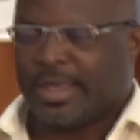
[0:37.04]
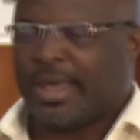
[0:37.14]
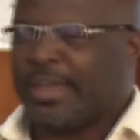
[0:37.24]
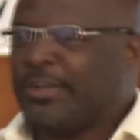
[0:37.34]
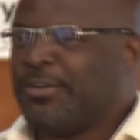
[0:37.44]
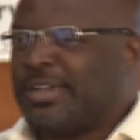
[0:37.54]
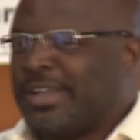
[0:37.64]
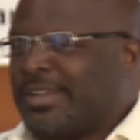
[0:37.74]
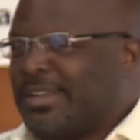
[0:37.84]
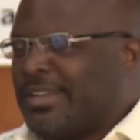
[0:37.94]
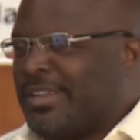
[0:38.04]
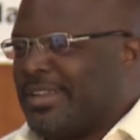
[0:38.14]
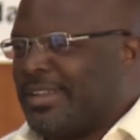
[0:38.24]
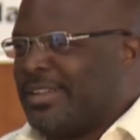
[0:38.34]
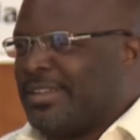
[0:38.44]
I note
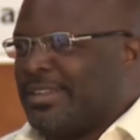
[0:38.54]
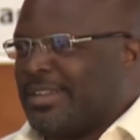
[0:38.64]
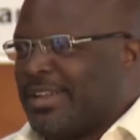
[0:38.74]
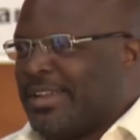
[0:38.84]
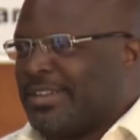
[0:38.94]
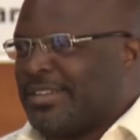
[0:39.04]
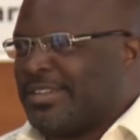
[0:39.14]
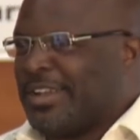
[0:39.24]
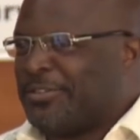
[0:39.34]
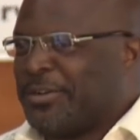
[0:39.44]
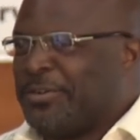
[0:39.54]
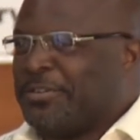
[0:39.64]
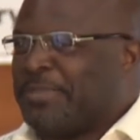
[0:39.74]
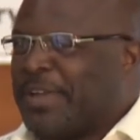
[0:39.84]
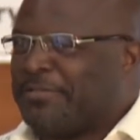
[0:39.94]
that Cedric, who
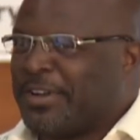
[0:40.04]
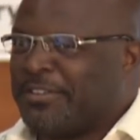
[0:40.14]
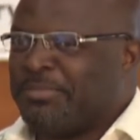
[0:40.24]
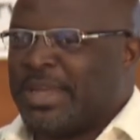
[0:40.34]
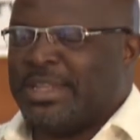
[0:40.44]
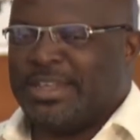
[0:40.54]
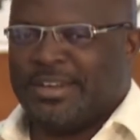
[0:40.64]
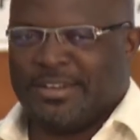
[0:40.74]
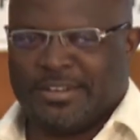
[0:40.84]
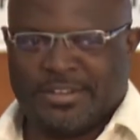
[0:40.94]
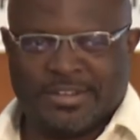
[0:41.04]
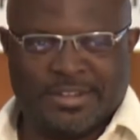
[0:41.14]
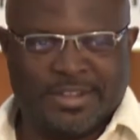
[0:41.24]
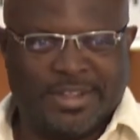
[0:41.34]
is my friend of many years,